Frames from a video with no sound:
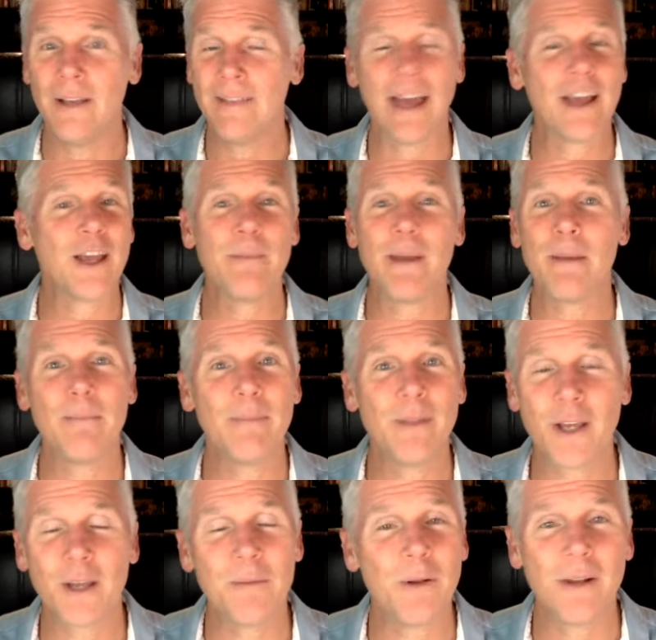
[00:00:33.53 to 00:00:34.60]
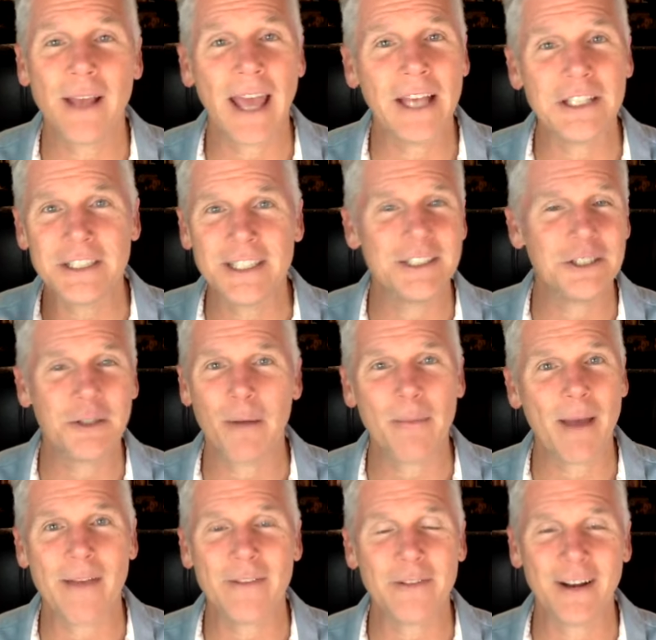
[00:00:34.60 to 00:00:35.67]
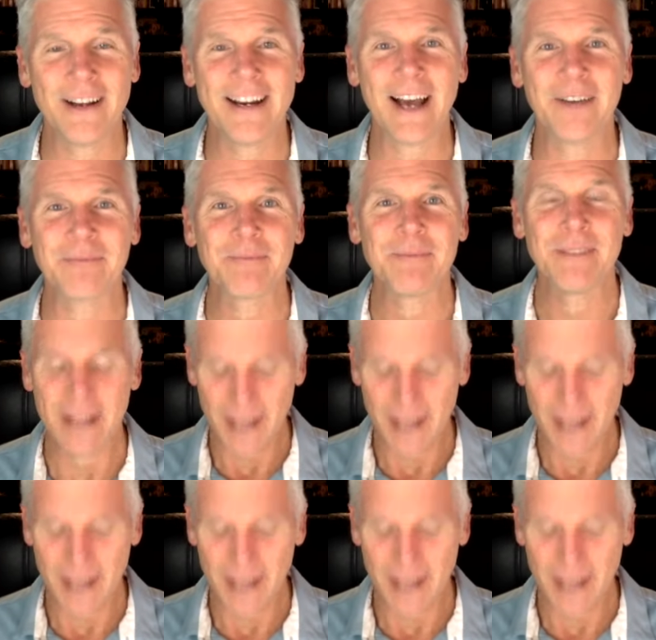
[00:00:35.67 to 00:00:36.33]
that could be the communication issue I'm having right now.